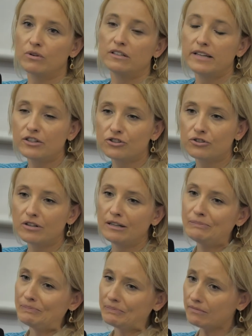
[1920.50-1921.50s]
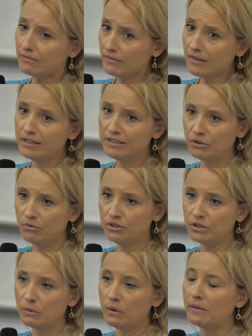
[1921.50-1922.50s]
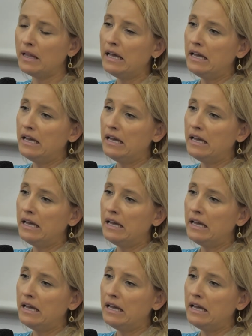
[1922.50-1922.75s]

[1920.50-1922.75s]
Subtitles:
national, and so on, so on.